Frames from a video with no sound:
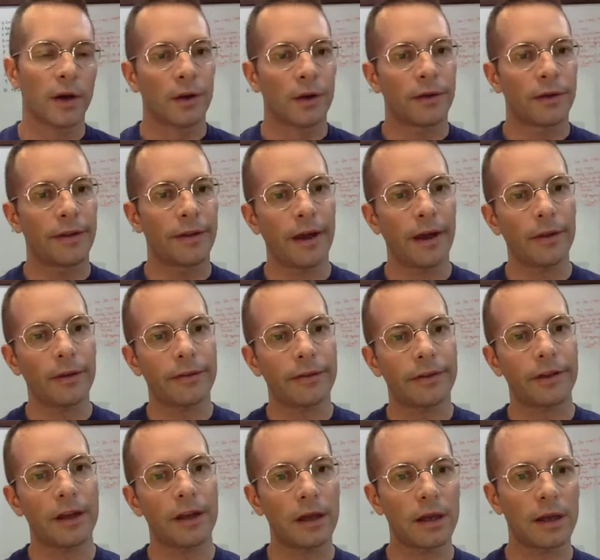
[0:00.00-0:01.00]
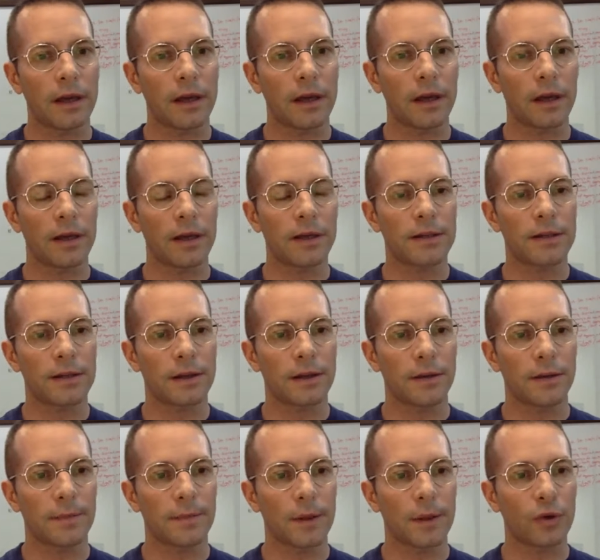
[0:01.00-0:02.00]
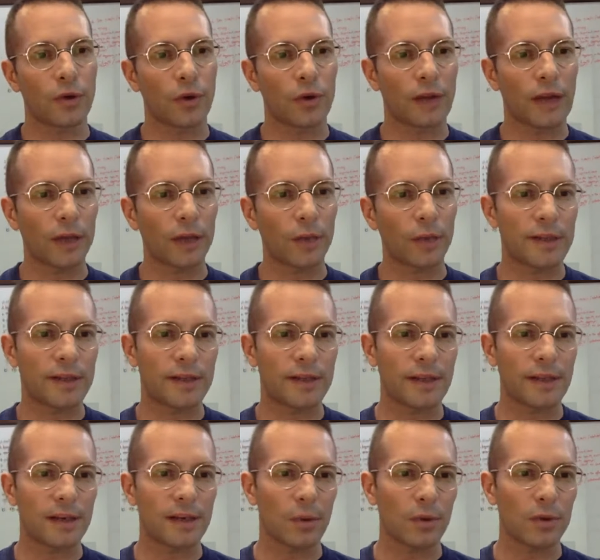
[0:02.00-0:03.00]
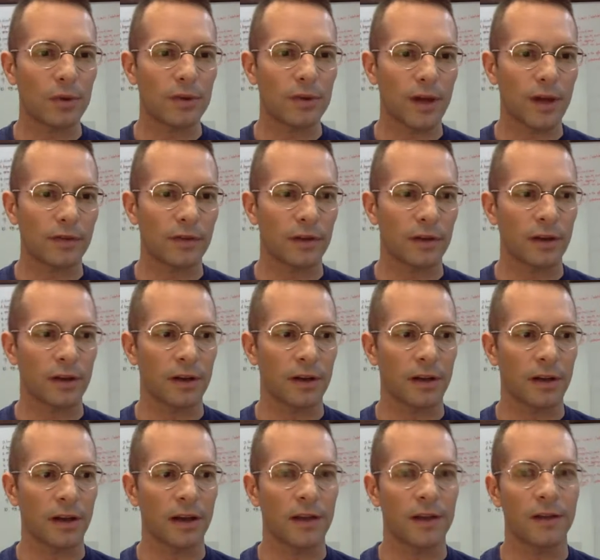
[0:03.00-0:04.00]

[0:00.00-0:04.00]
The other thing is that we see most often in the